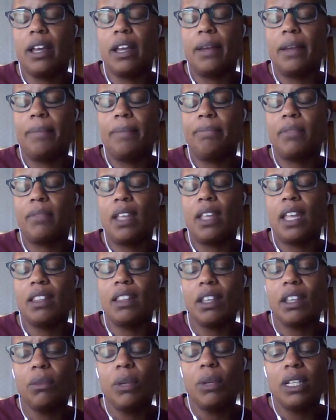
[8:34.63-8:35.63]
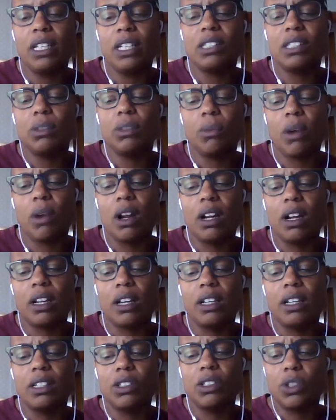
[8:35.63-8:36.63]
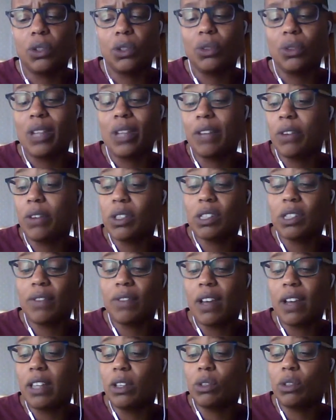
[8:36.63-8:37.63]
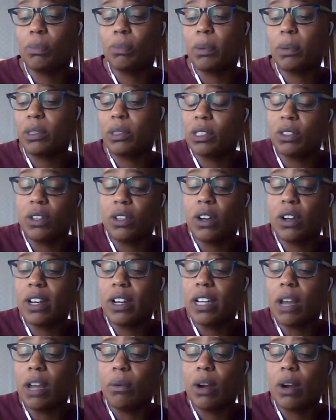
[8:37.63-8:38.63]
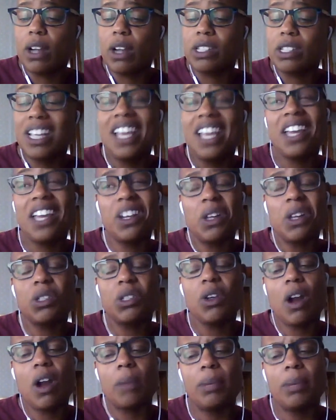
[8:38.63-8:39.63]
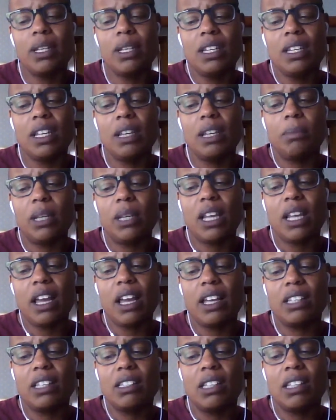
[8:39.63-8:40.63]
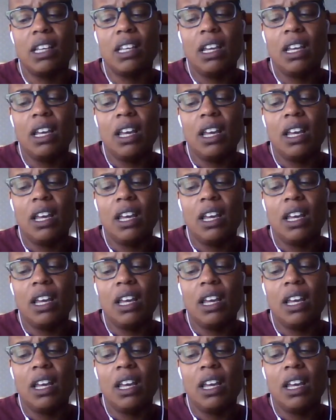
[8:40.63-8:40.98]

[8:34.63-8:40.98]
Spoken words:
And then we need to work to diversify those personal learning networks and also our PD, because